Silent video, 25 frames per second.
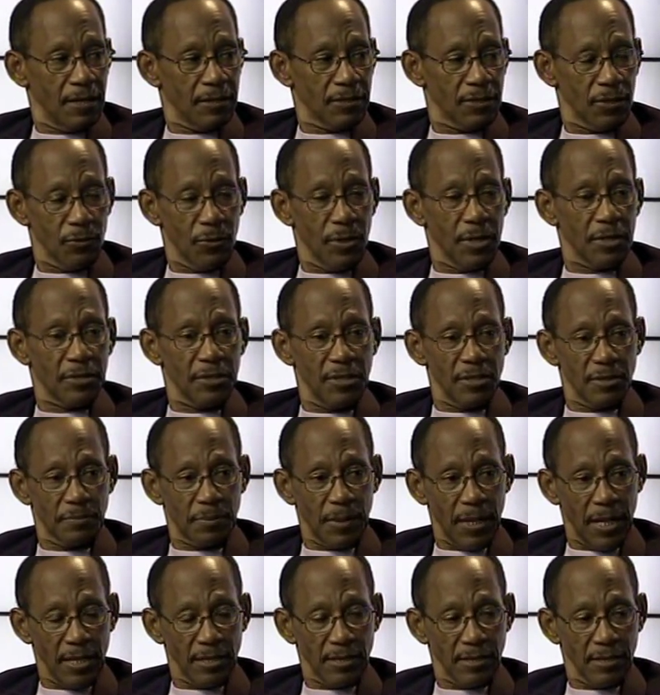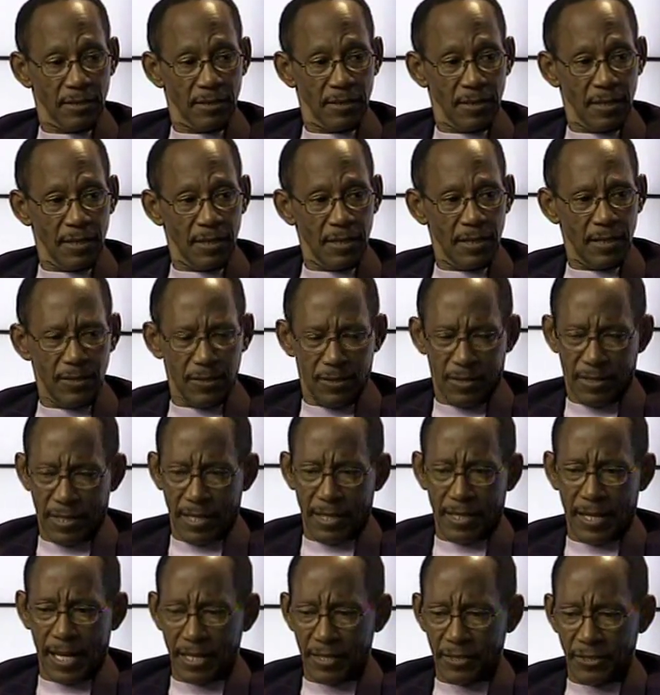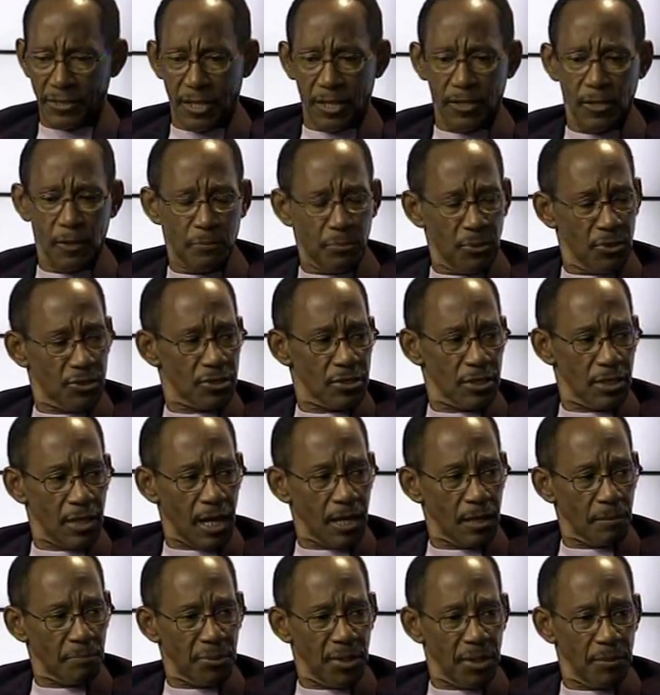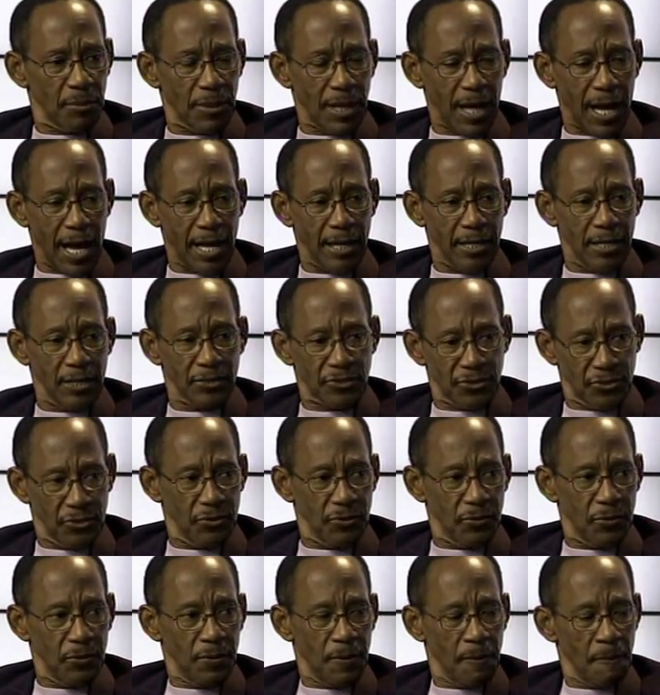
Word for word: to rent these mm-hmm. places and then, then, like I said you're pushing a lot of people out into